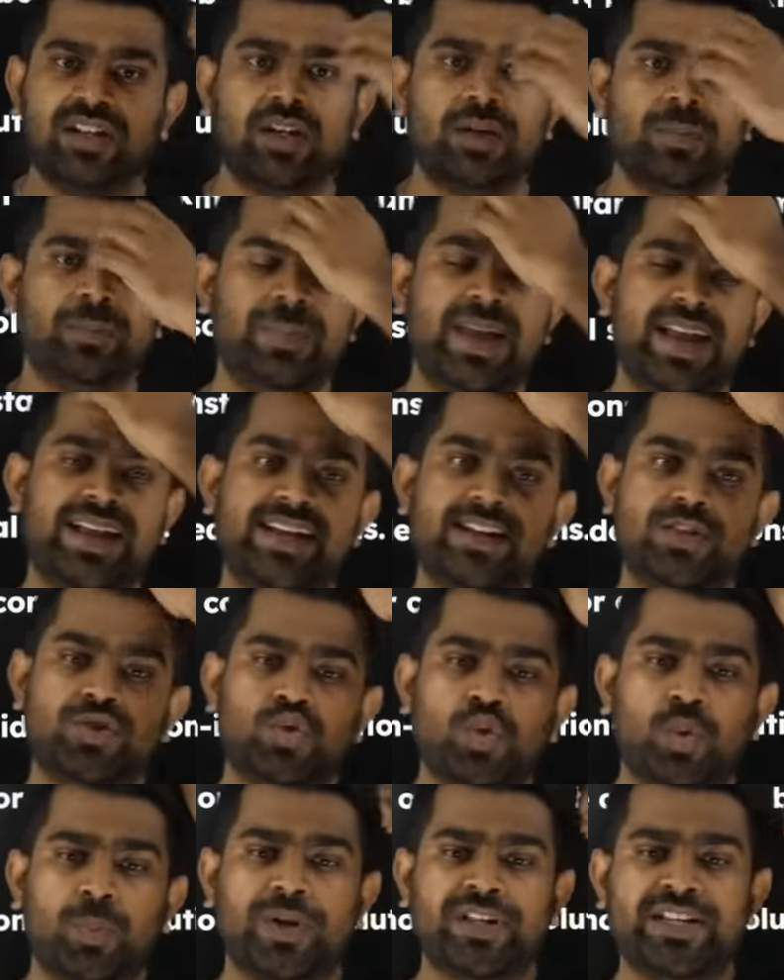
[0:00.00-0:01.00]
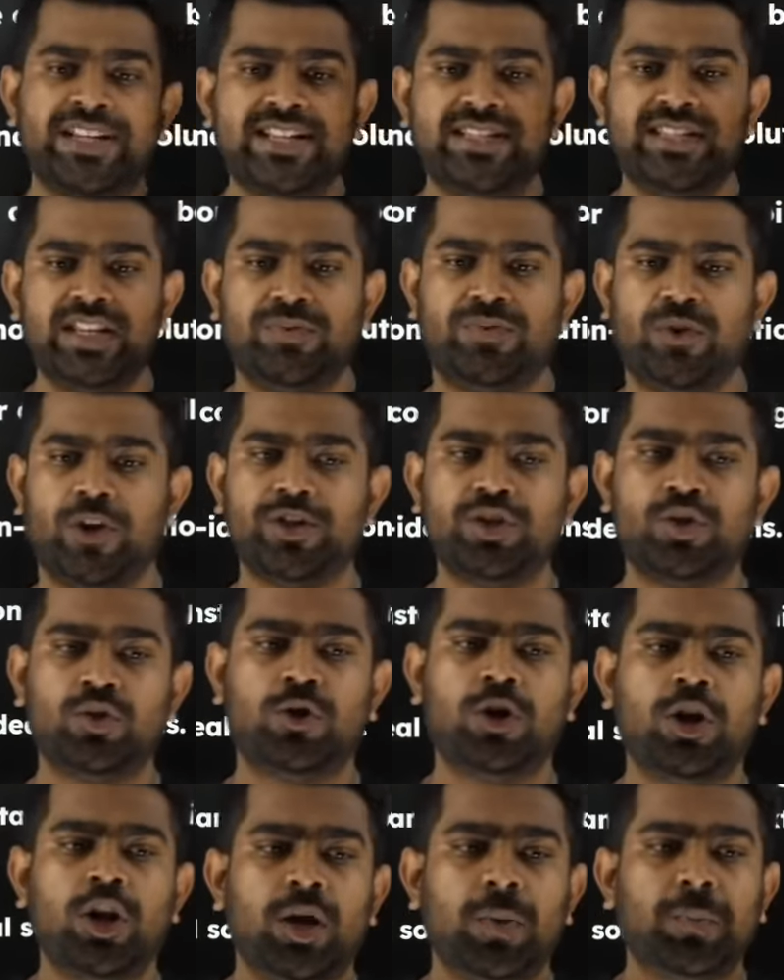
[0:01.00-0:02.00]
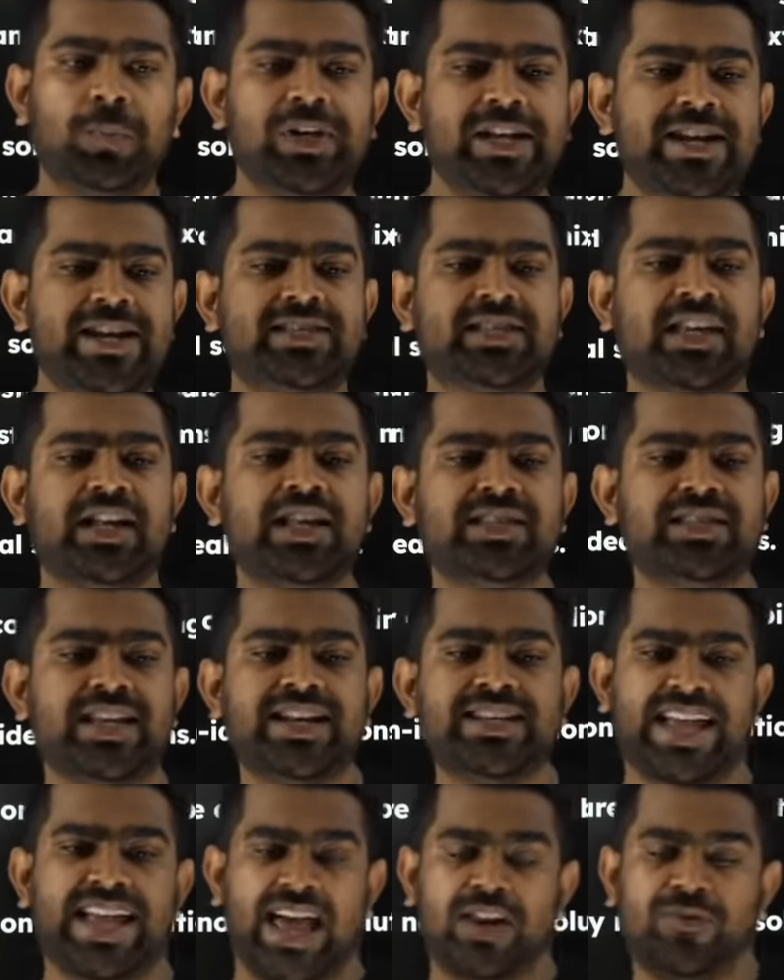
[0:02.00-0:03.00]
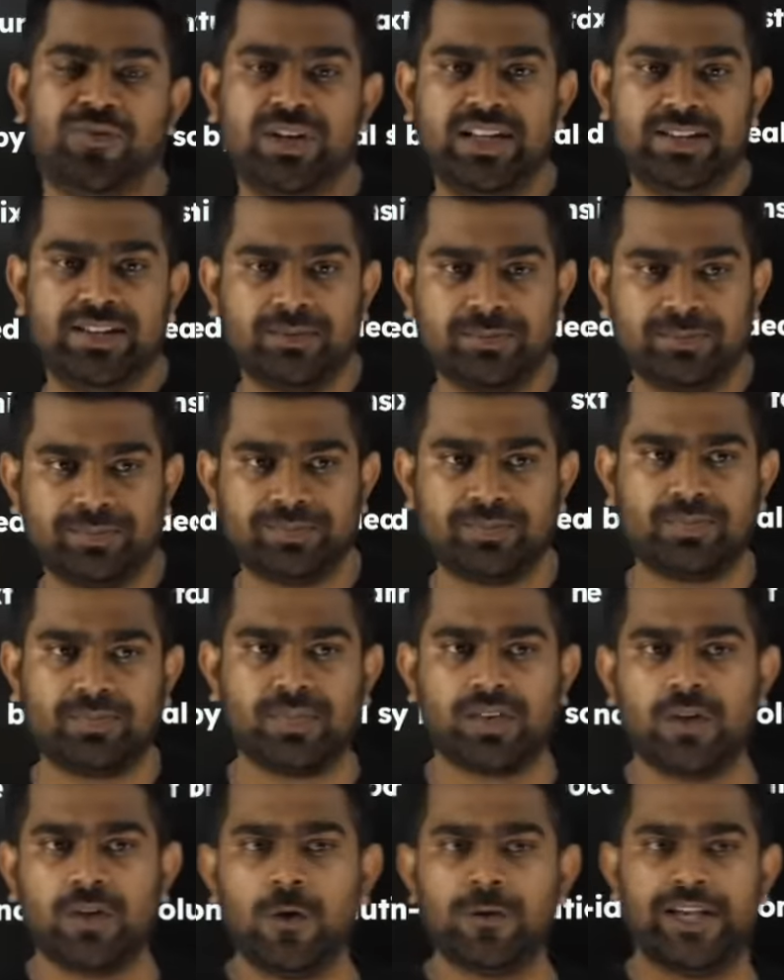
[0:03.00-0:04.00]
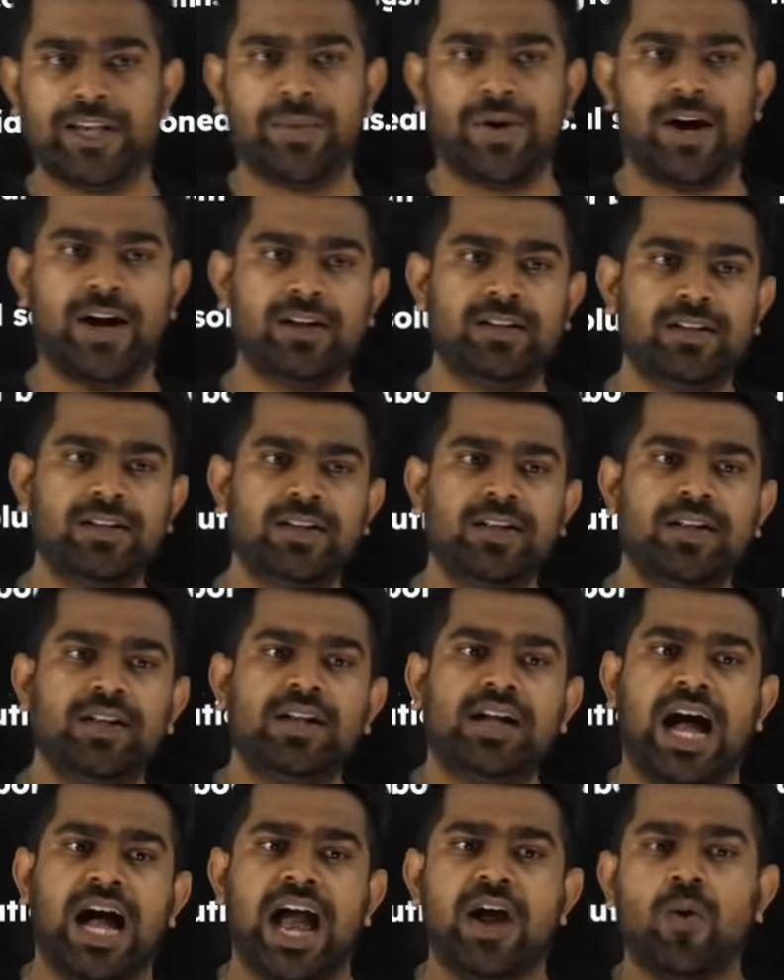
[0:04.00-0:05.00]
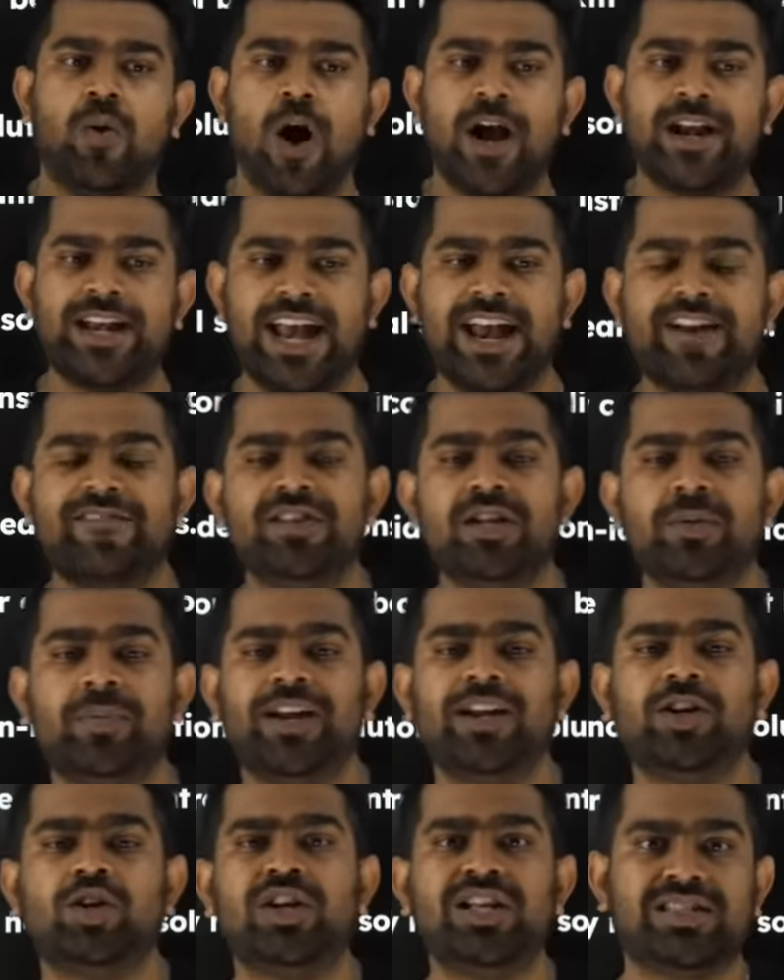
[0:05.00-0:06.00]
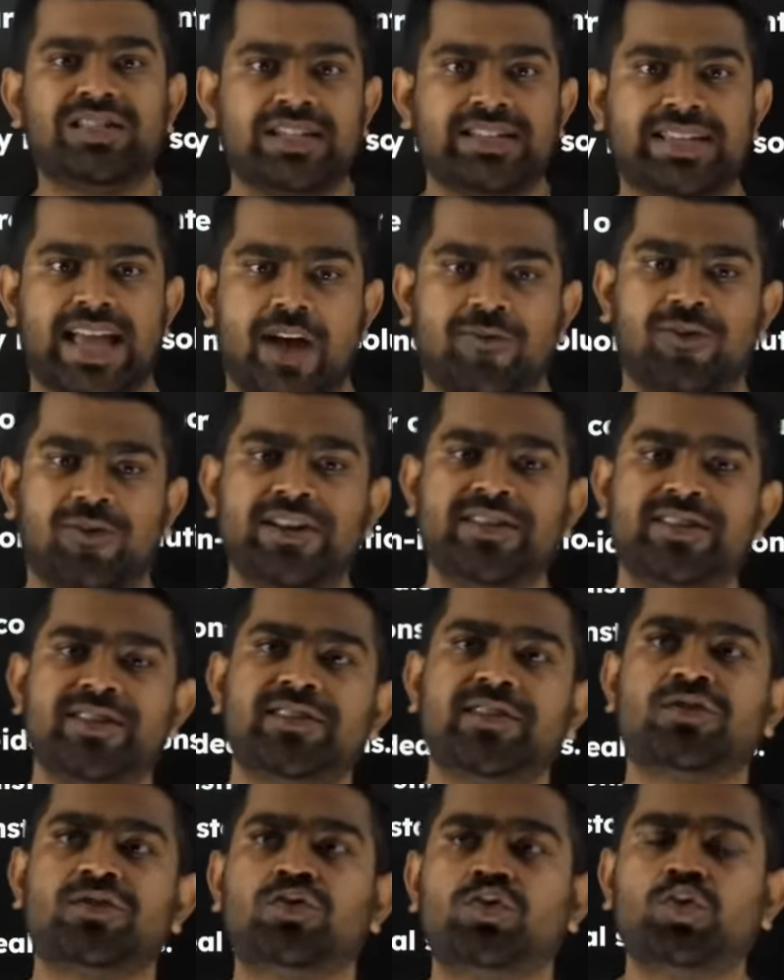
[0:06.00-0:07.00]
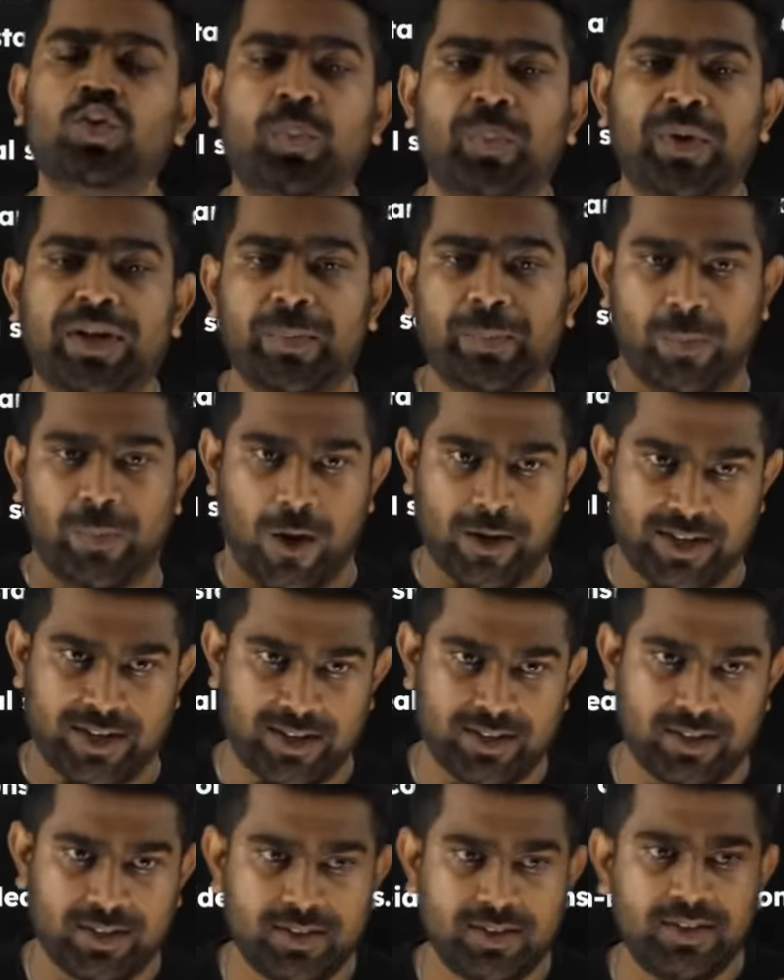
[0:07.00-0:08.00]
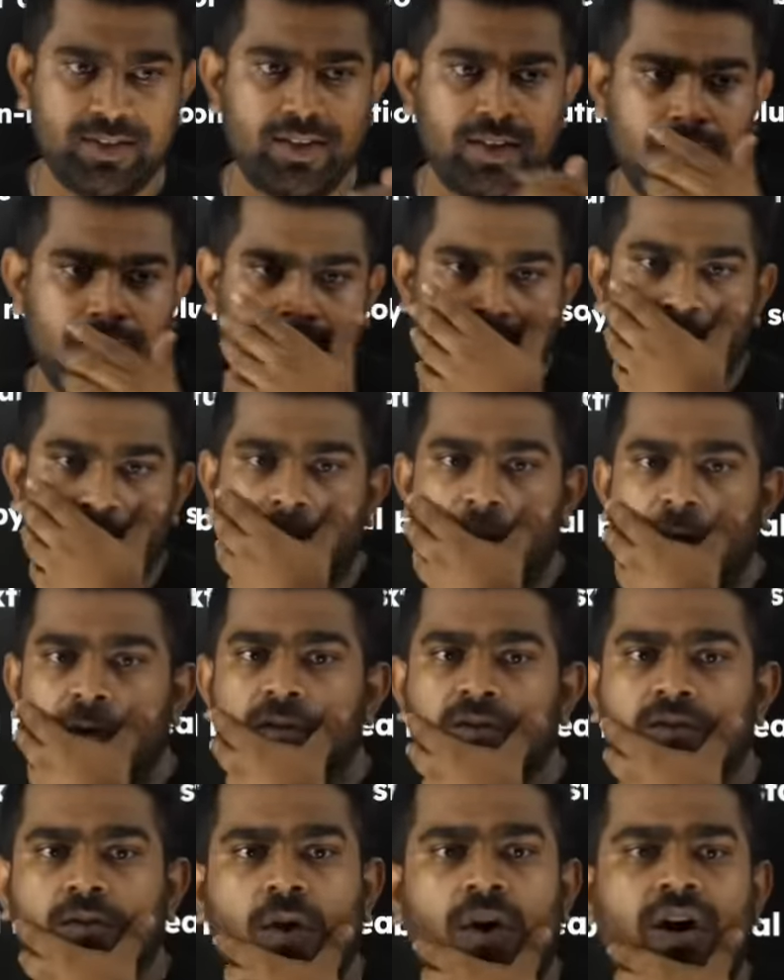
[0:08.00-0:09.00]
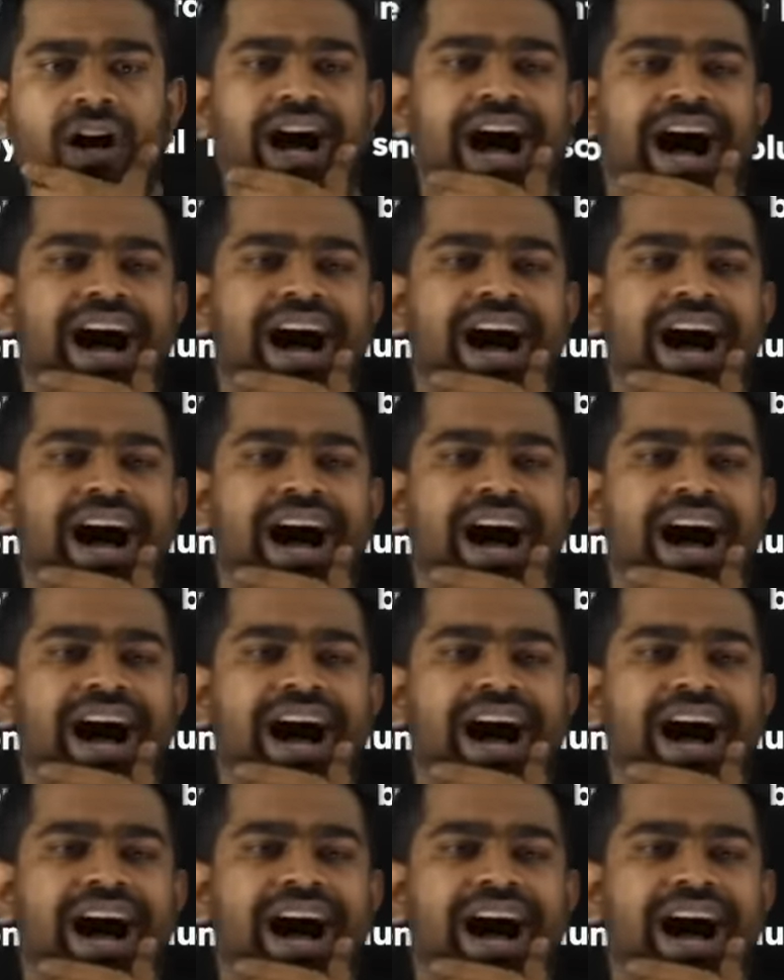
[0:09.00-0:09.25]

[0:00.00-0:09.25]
will make it super easy for you. Please listen carefully. Okay, va. I want everybody to listen carefully. This is super important. So,